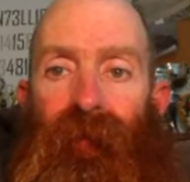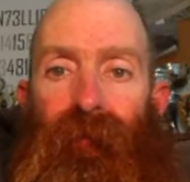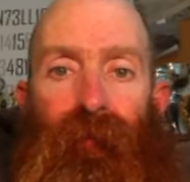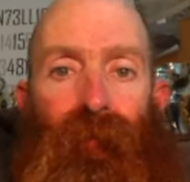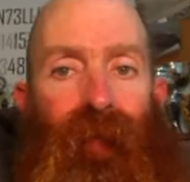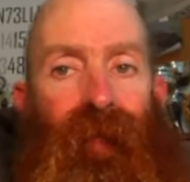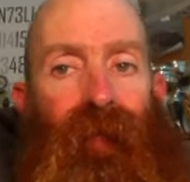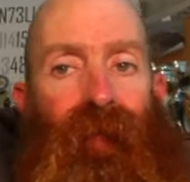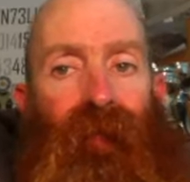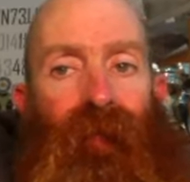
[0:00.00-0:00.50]

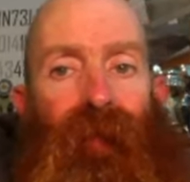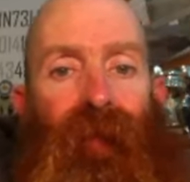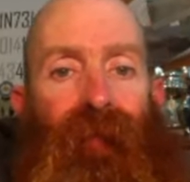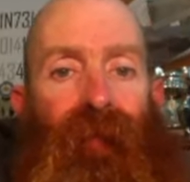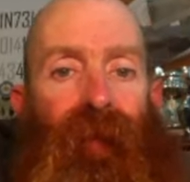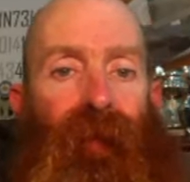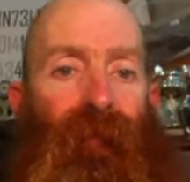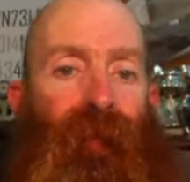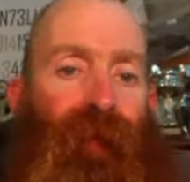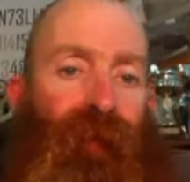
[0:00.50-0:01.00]
Plenty of stuff
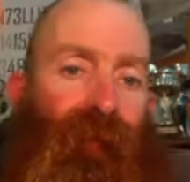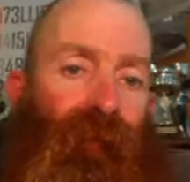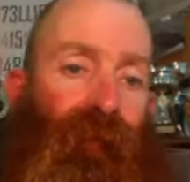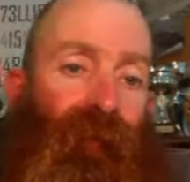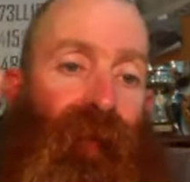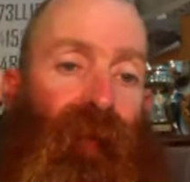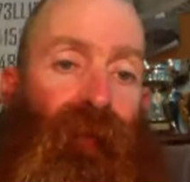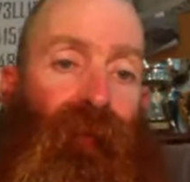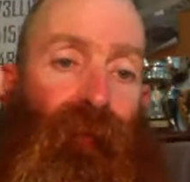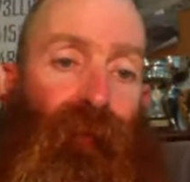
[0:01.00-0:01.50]
happening on
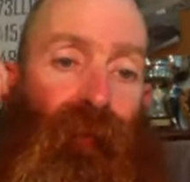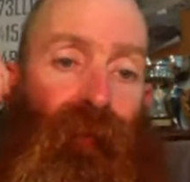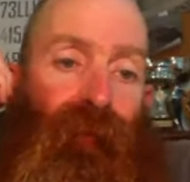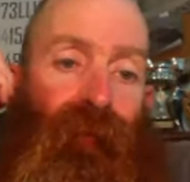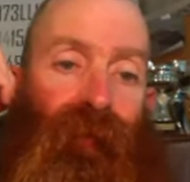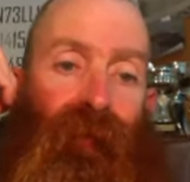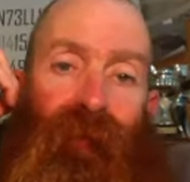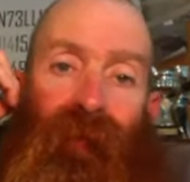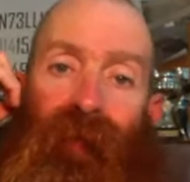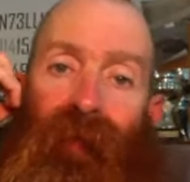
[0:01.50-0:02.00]
Facebook,
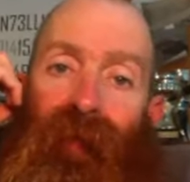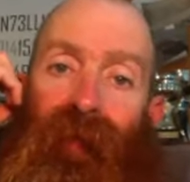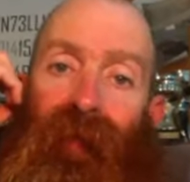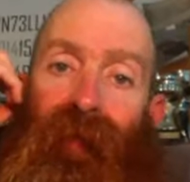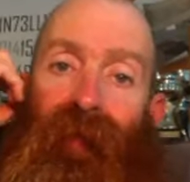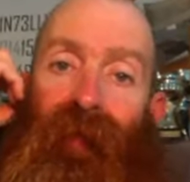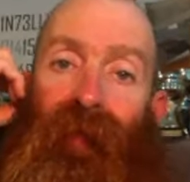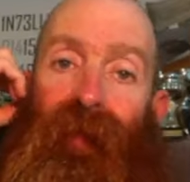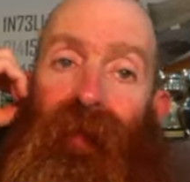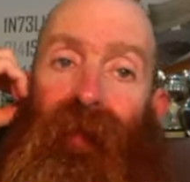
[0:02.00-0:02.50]

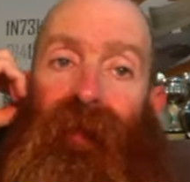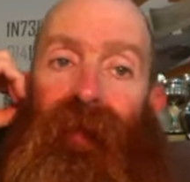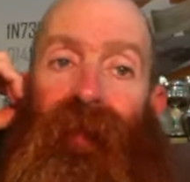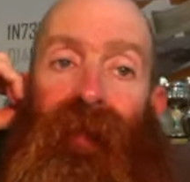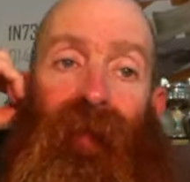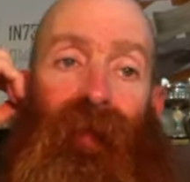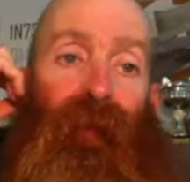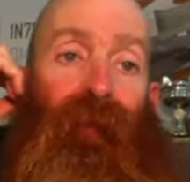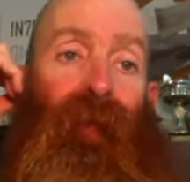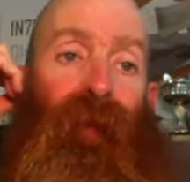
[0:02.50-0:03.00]

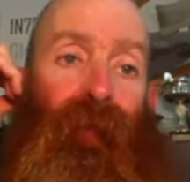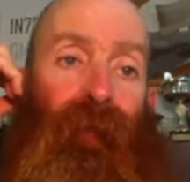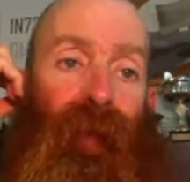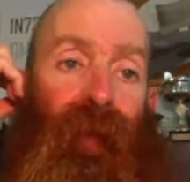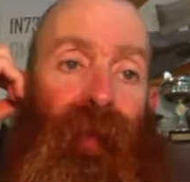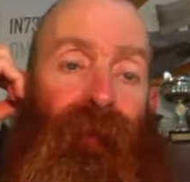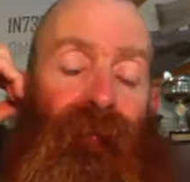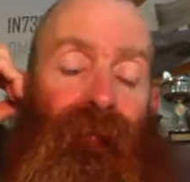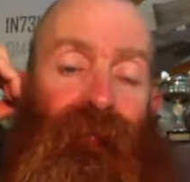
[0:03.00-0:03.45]
including me.